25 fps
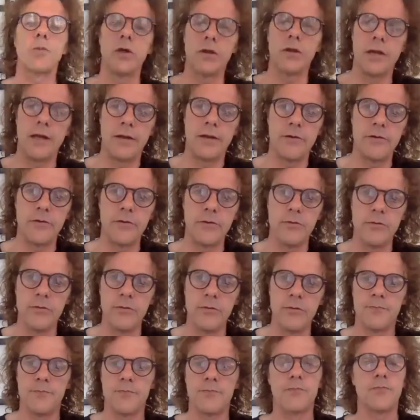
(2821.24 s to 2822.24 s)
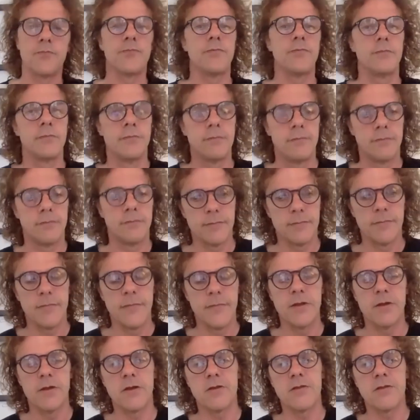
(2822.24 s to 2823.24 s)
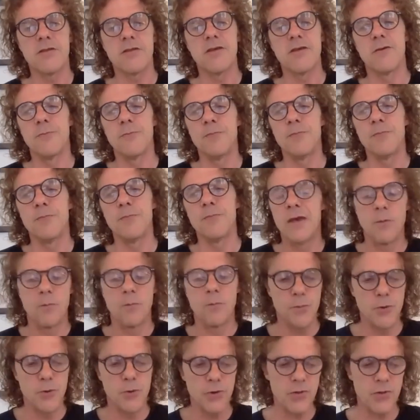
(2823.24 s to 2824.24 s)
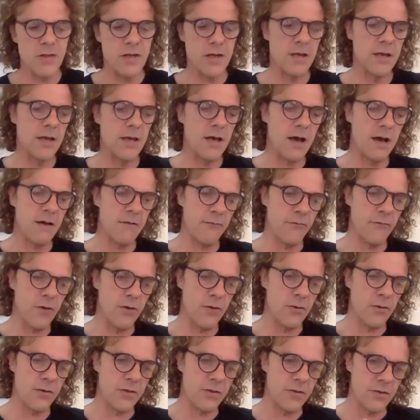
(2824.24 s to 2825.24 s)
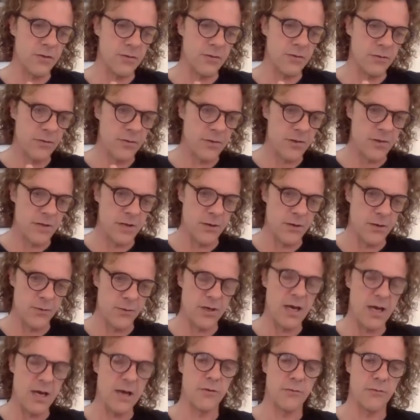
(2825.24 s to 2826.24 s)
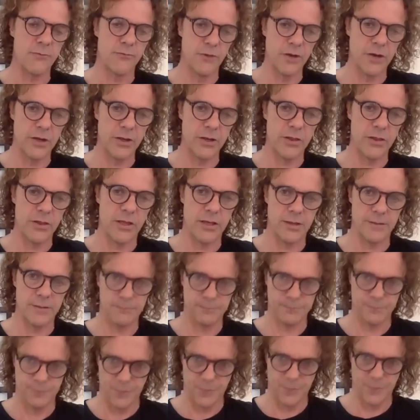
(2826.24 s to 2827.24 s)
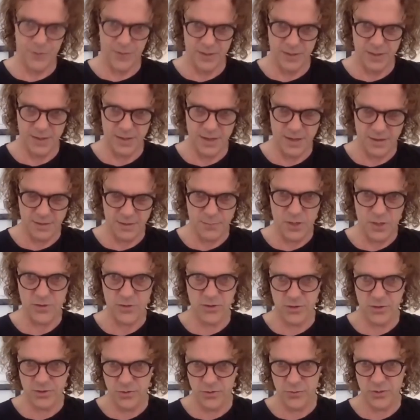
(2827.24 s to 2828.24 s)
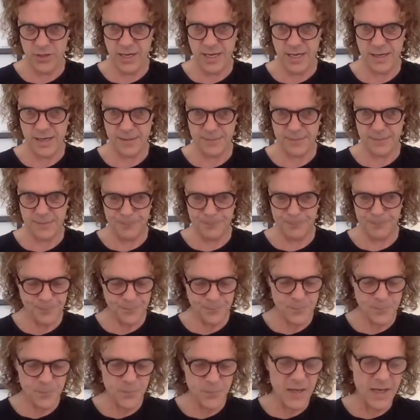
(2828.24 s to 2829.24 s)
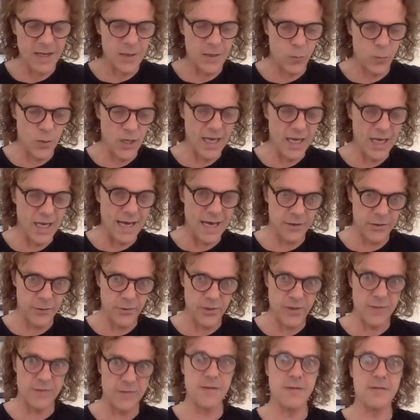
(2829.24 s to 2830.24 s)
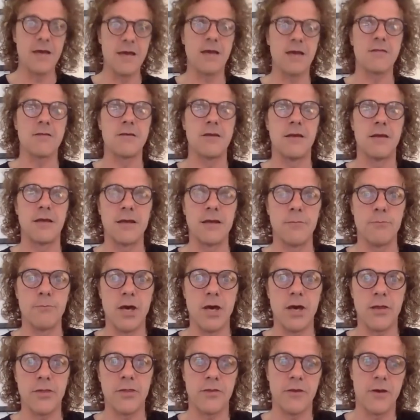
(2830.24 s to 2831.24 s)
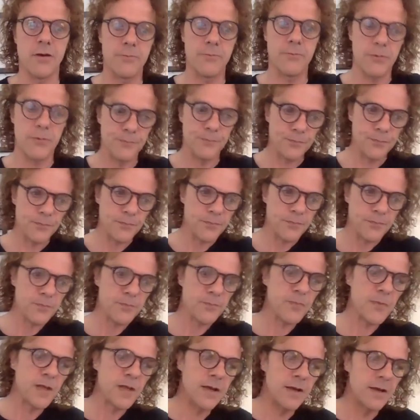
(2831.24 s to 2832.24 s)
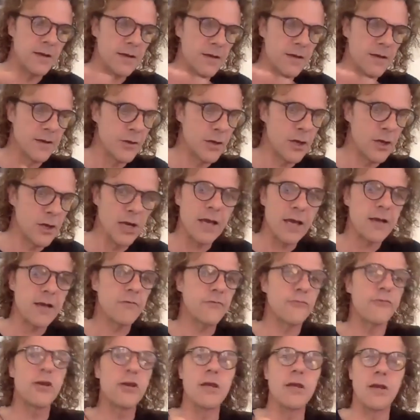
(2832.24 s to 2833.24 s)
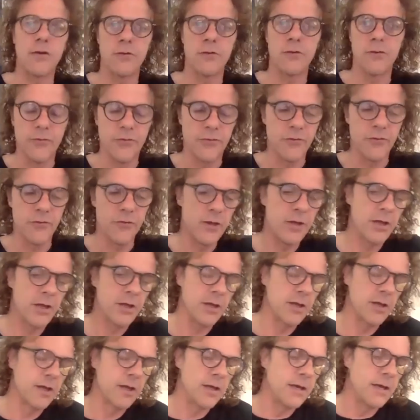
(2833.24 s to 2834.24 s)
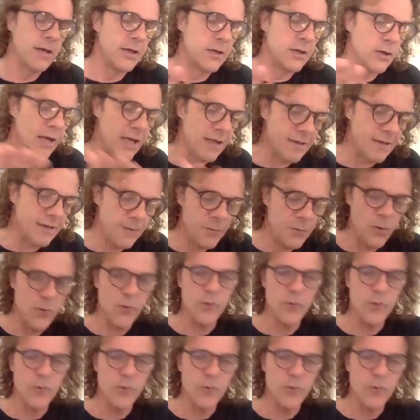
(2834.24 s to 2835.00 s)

they do? You know, so personally, I focus on slowing down the breathing as much as you can. And the way I do this is actually in the bathtub, you know, like a 3-year-old. You let them hold